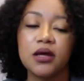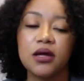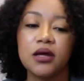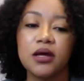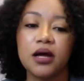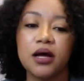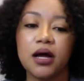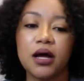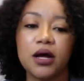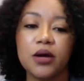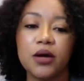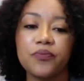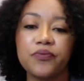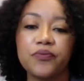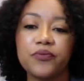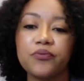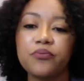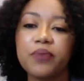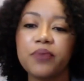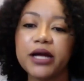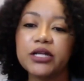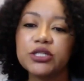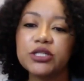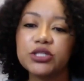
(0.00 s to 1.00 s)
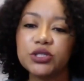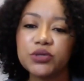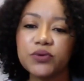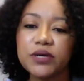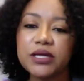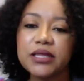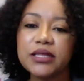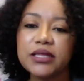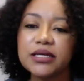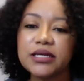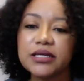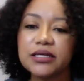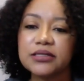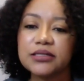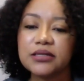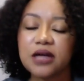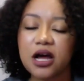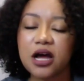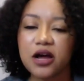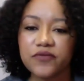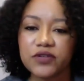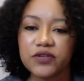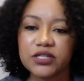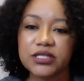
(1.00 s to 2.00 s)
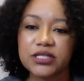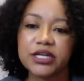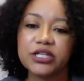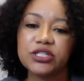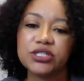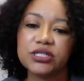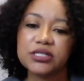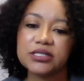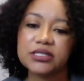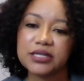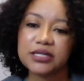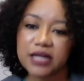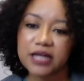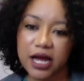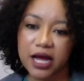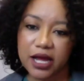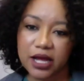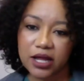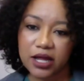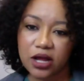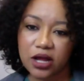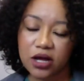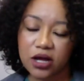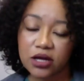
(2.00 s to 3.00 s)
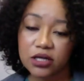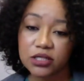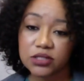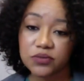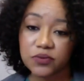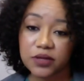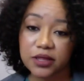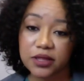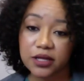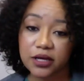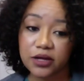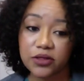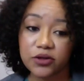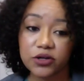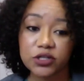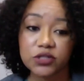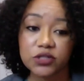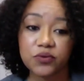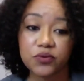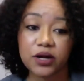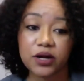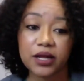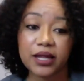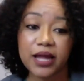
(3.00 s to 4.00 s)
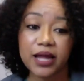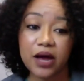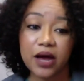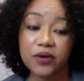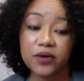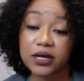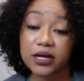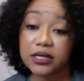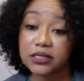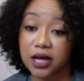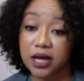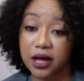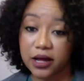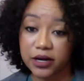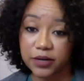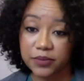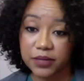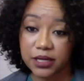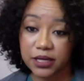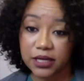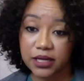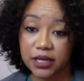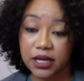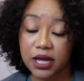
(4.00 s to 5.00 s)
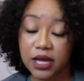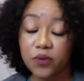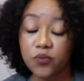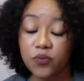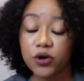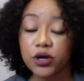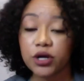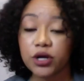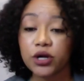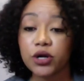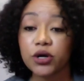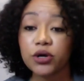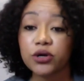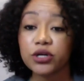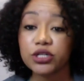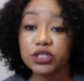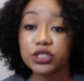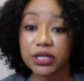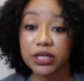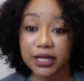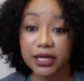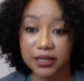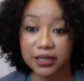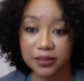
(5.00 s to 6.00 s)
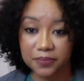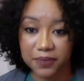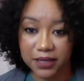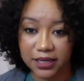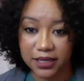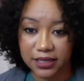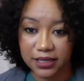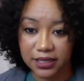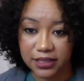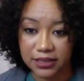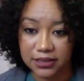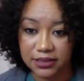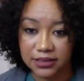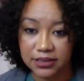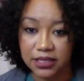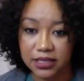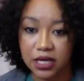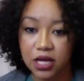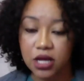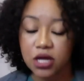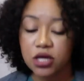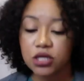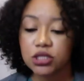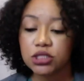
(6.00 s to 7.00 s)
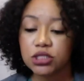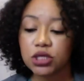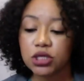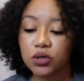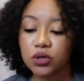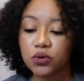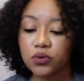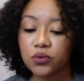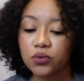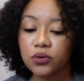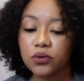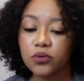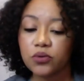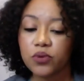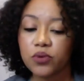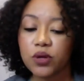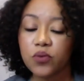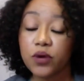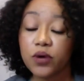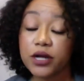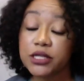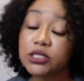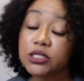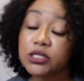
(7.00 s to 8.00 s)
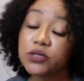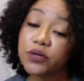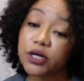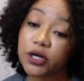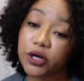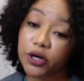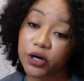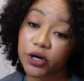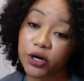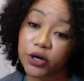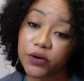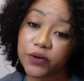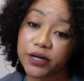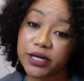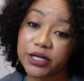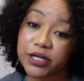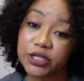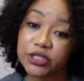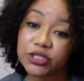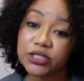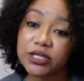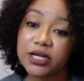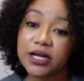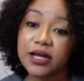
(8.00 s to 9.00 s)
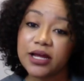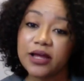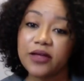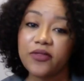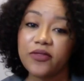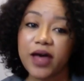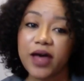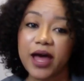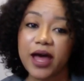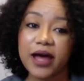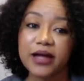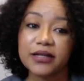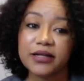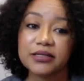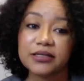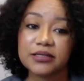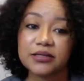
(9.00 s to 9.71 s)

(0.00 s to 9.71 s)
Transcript: By doing these conversations and dialogues with others, we're allowing autonomy and we're encouraging independence. So we want to encourage that